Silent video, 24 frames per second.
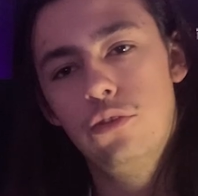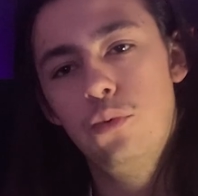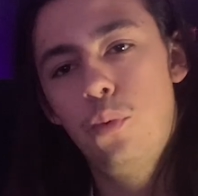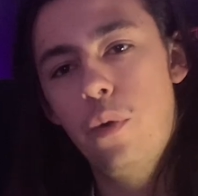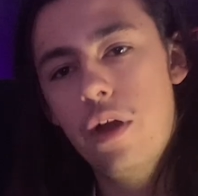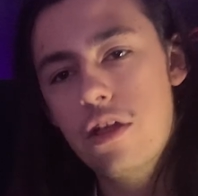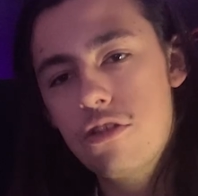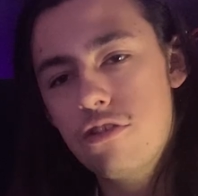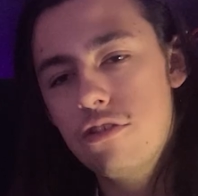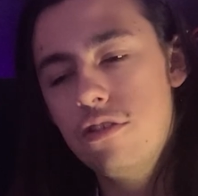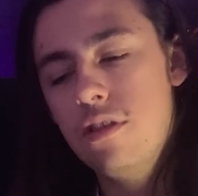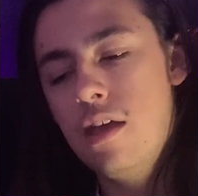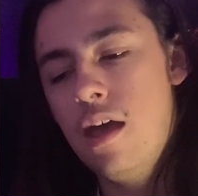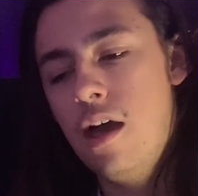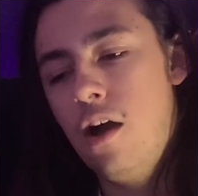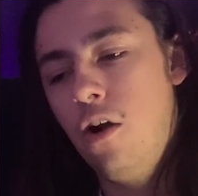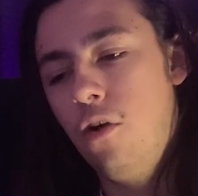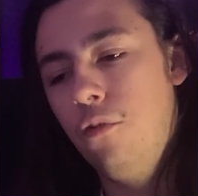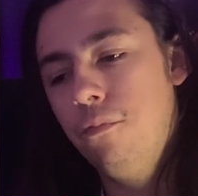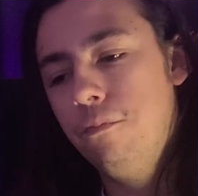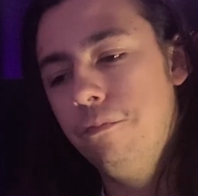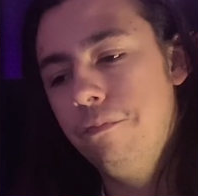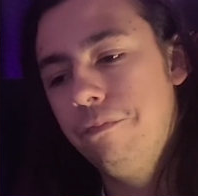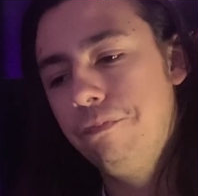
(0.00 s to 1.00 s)
Twitch
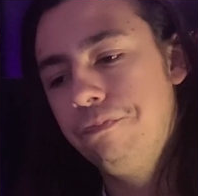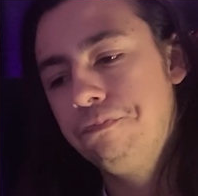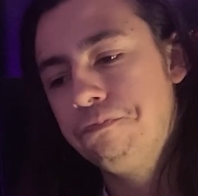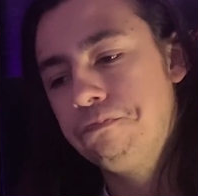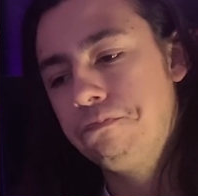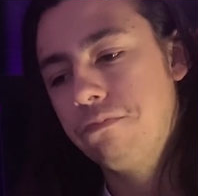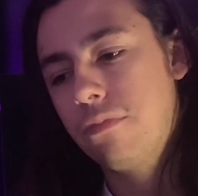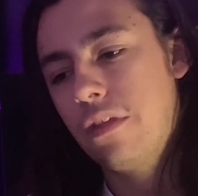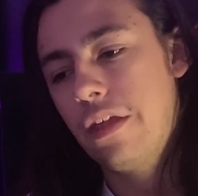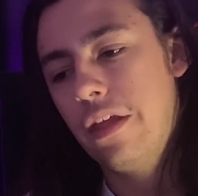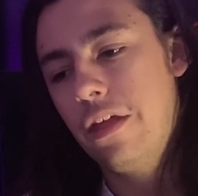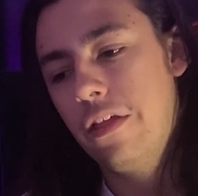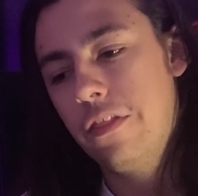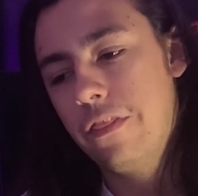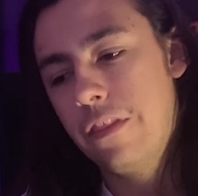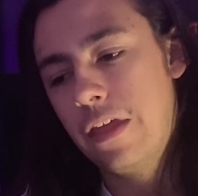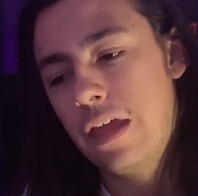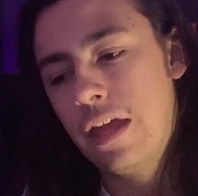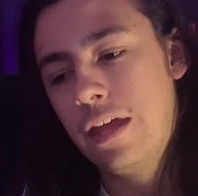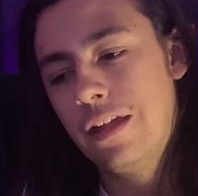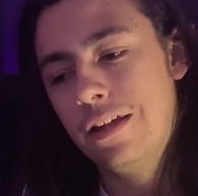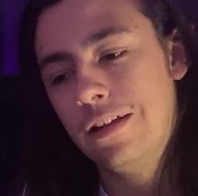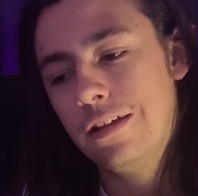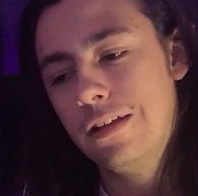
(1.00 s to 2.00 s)
now,
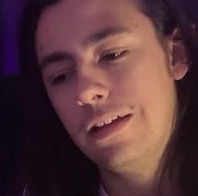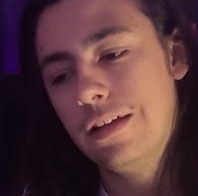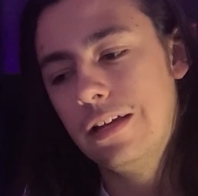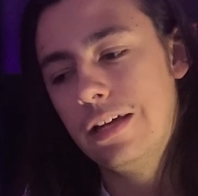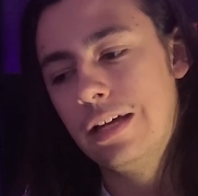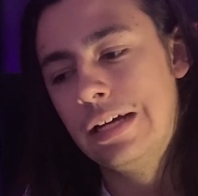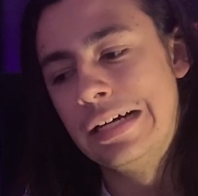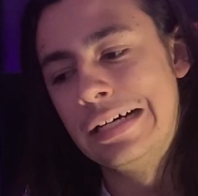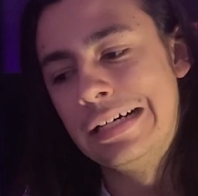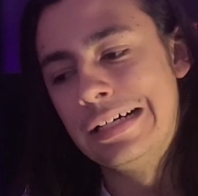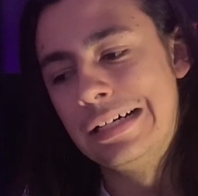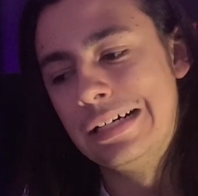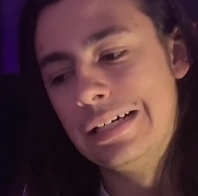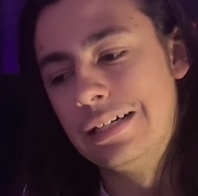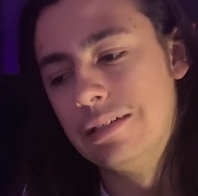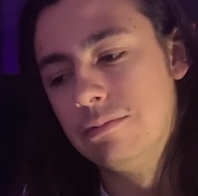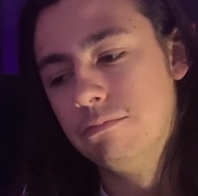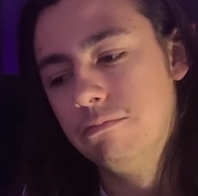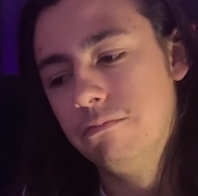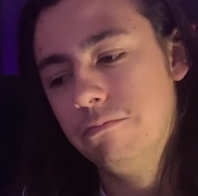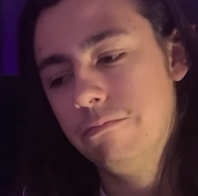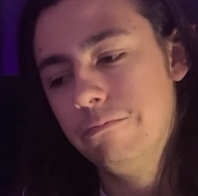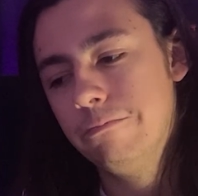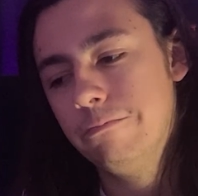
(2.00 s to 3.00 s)
then
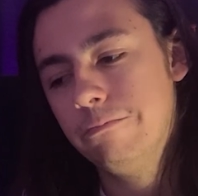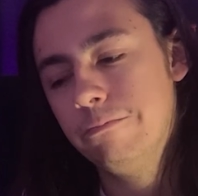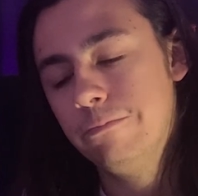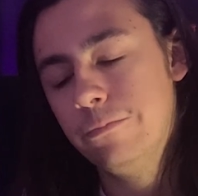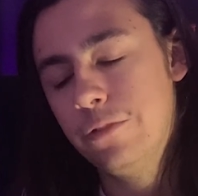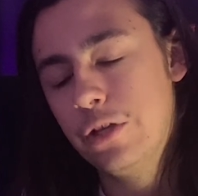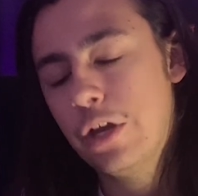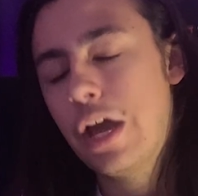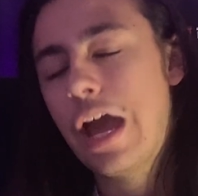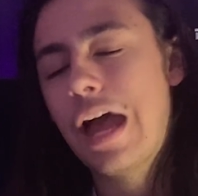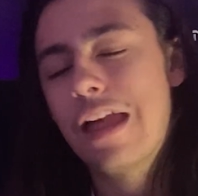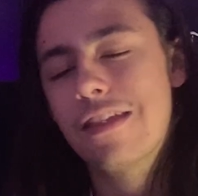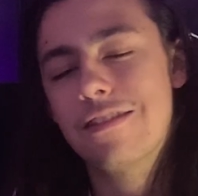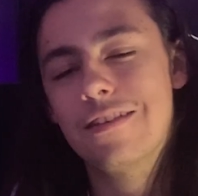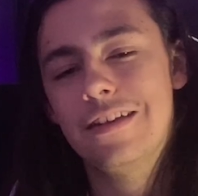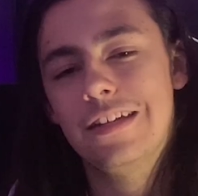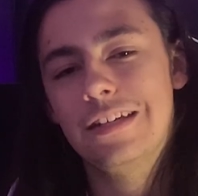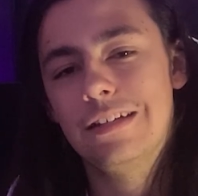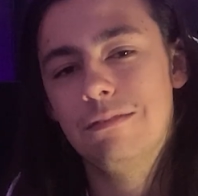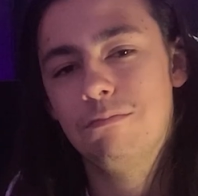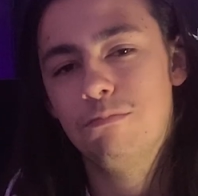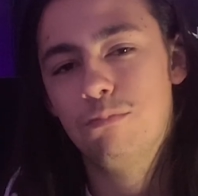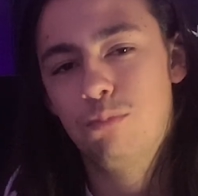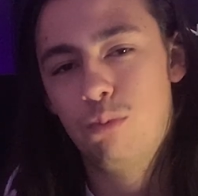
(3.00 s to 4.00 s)
you guys
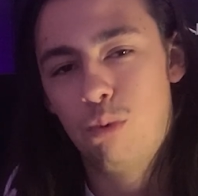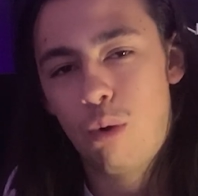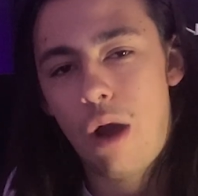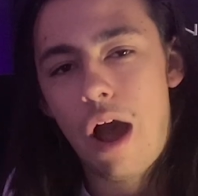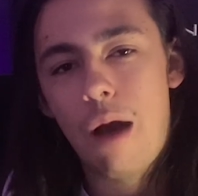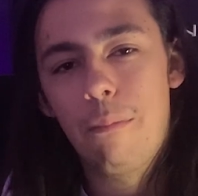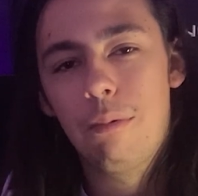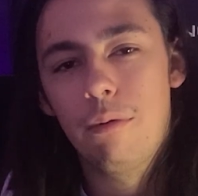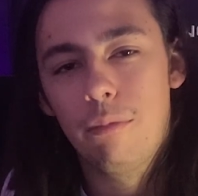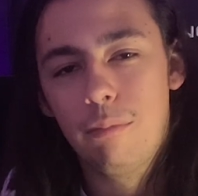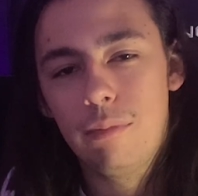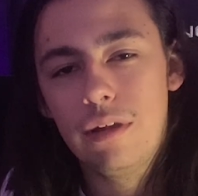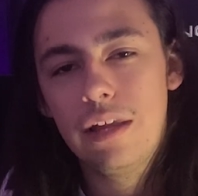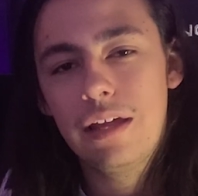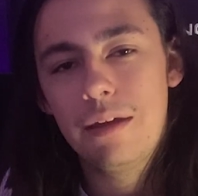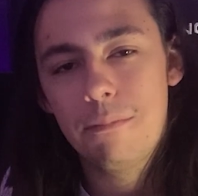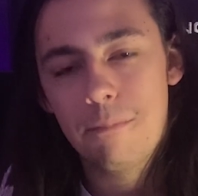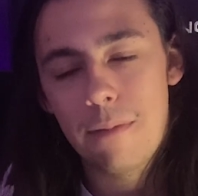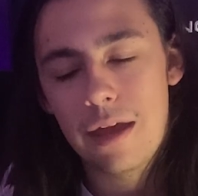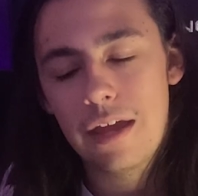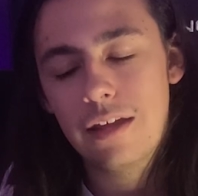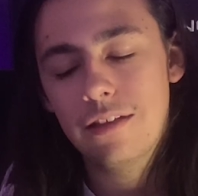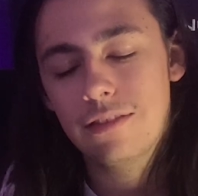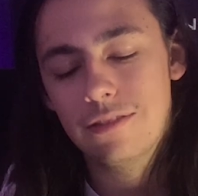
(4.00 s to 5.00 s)
can probably
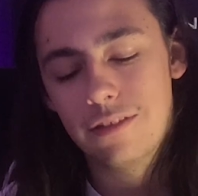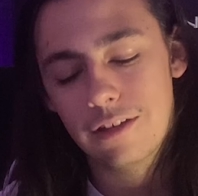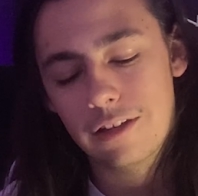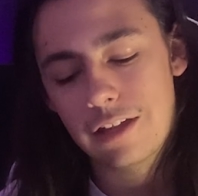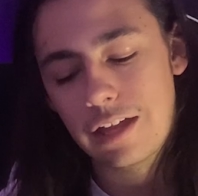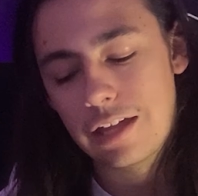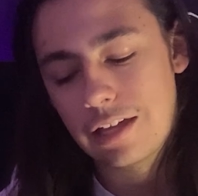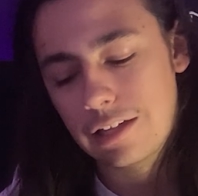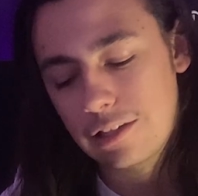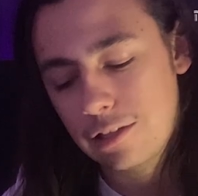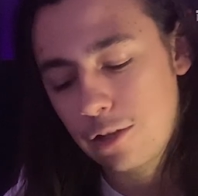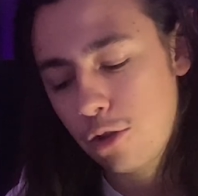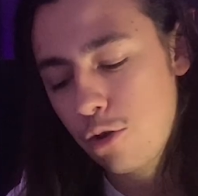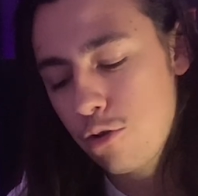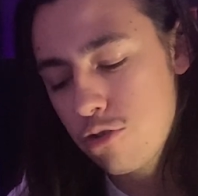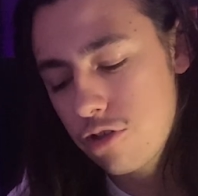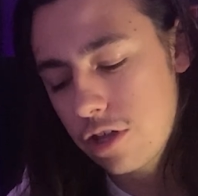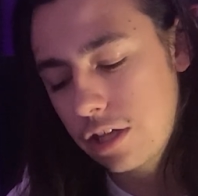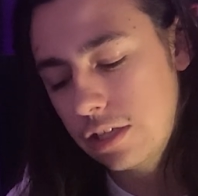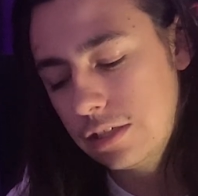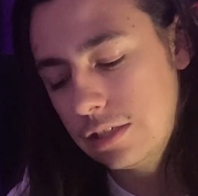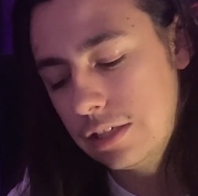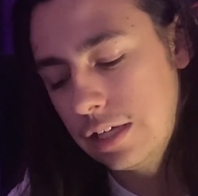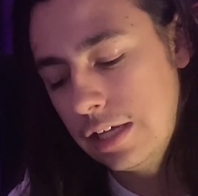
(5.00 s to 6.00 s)
make the
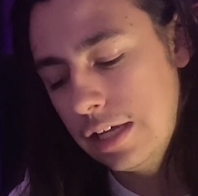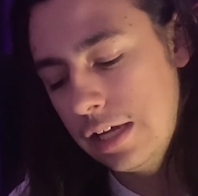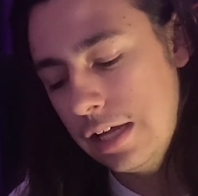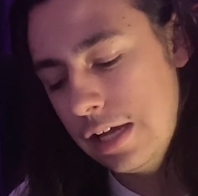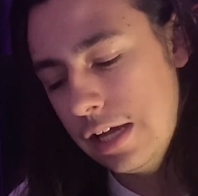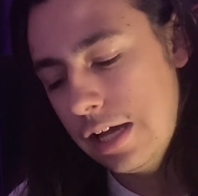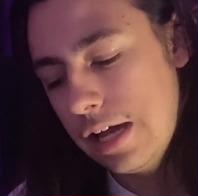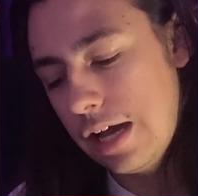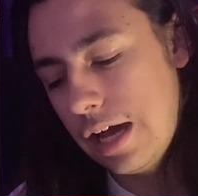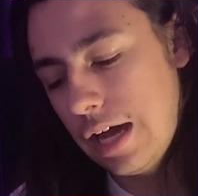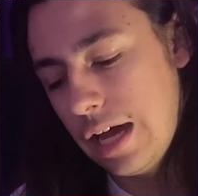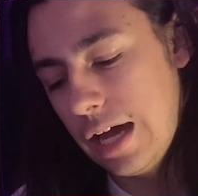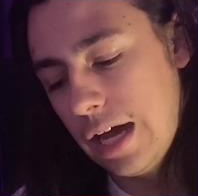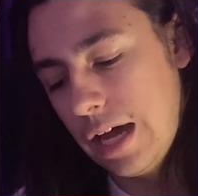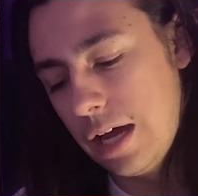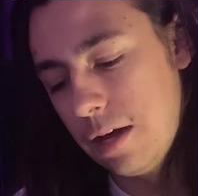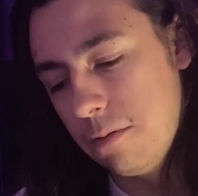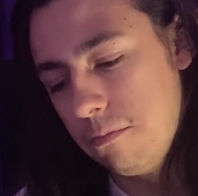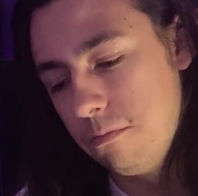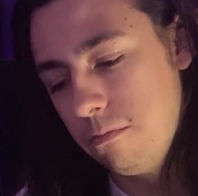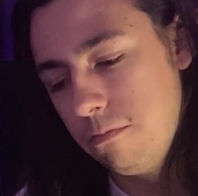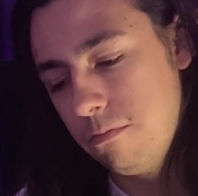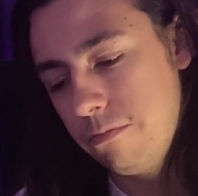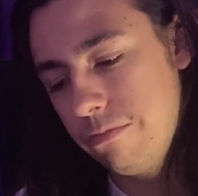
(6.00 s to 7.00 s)
conclusion
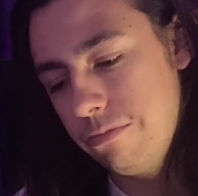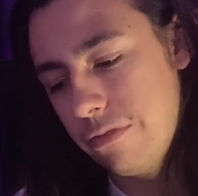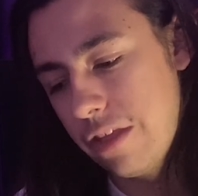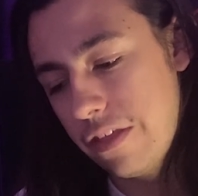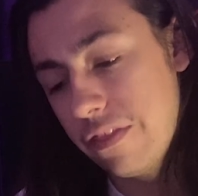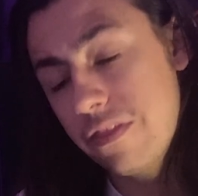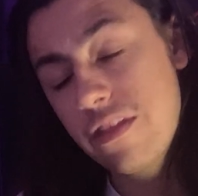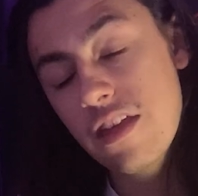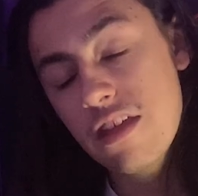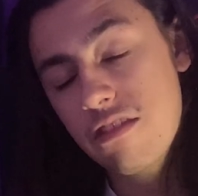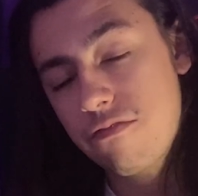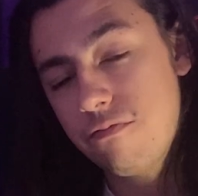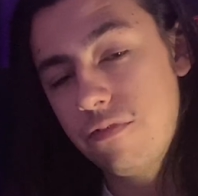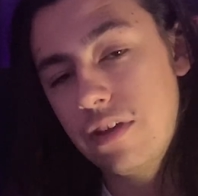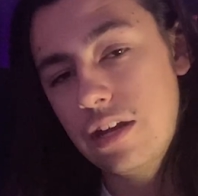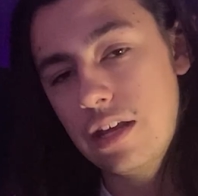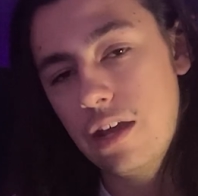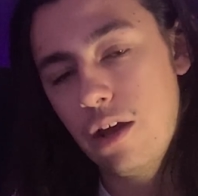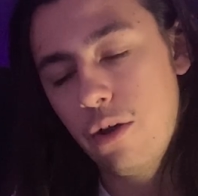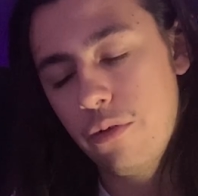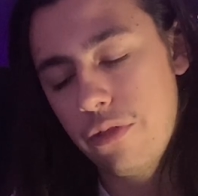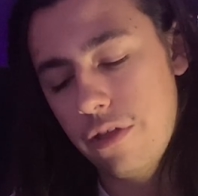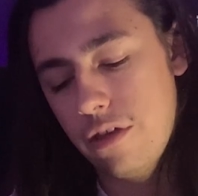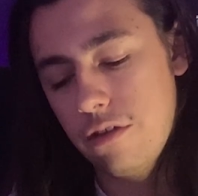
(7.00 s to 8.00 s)
that this
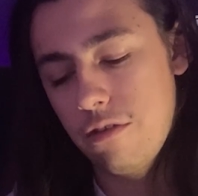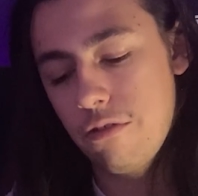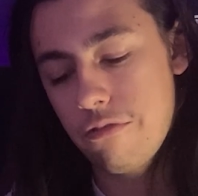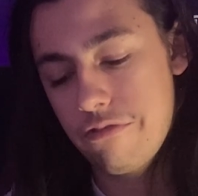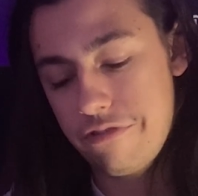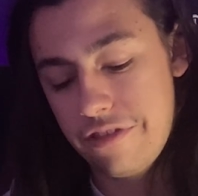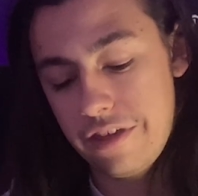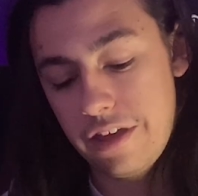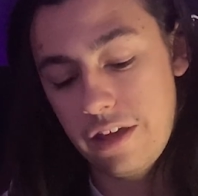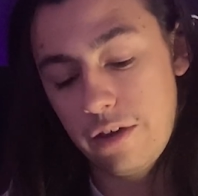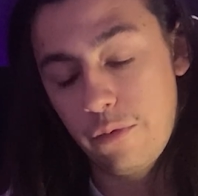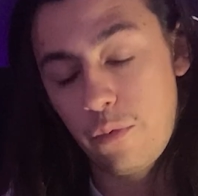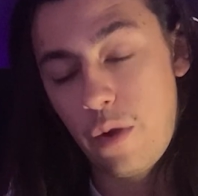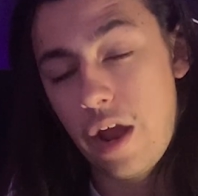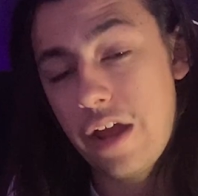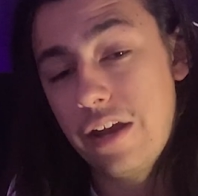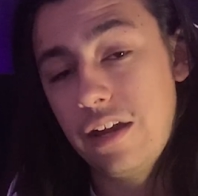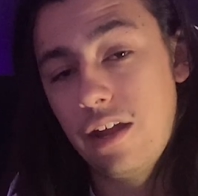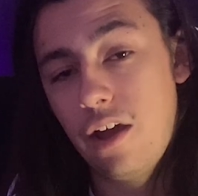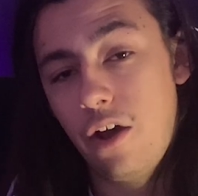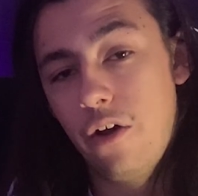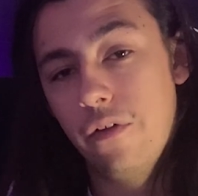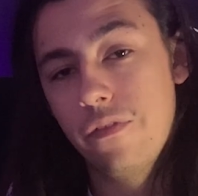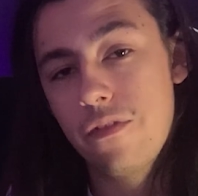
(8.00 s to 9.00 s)
video that you're seeing right
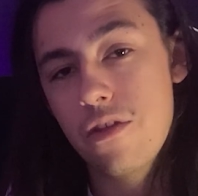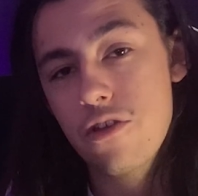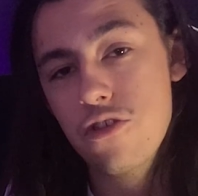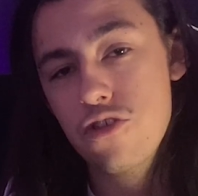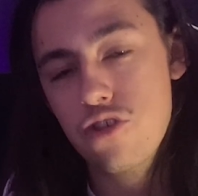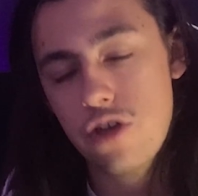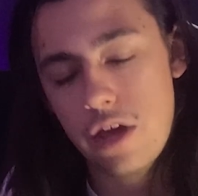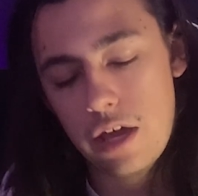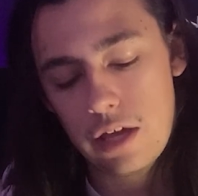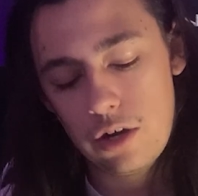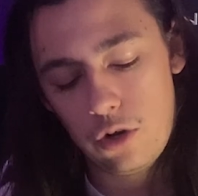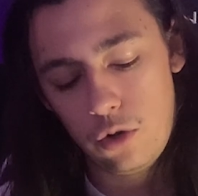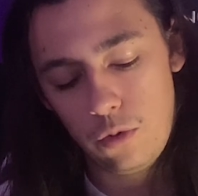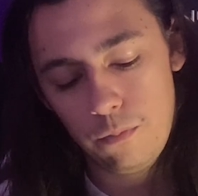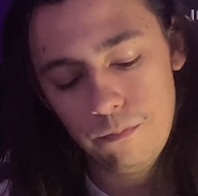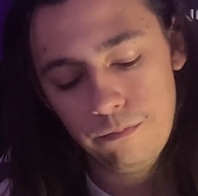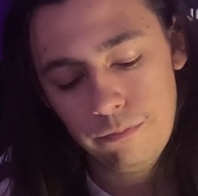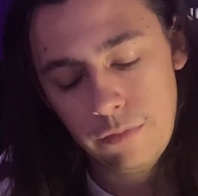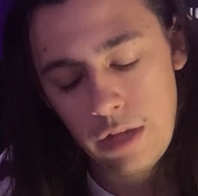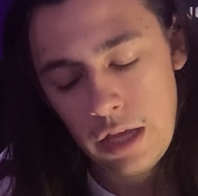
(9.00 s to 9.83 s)
now on this channel,